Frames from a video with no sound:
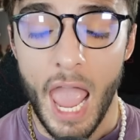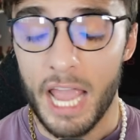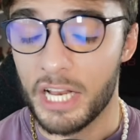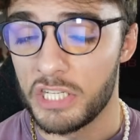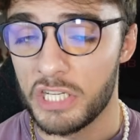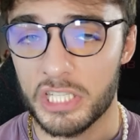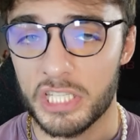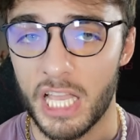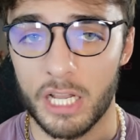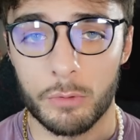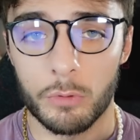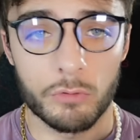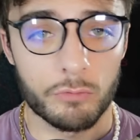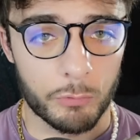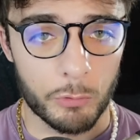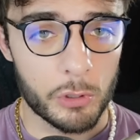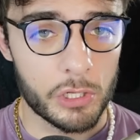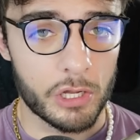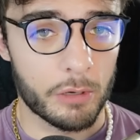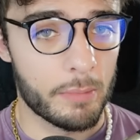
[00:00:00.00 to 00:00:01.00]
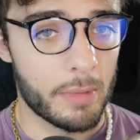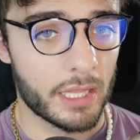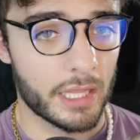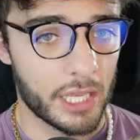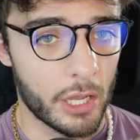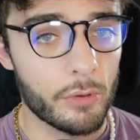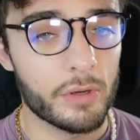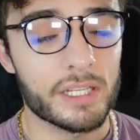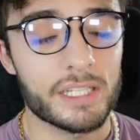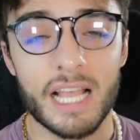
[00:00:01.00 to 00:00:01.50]
And just like with Rudy or
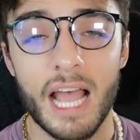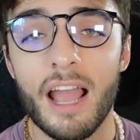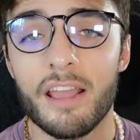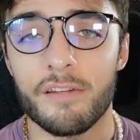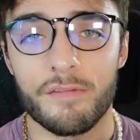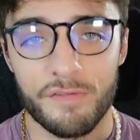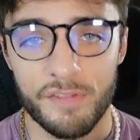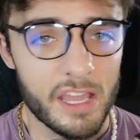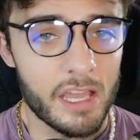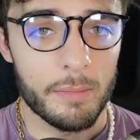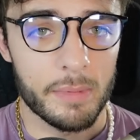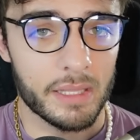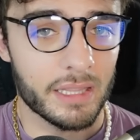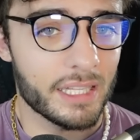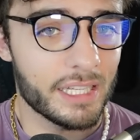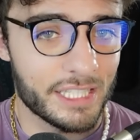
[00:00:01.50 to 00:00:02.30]
Meliodas, I vehemently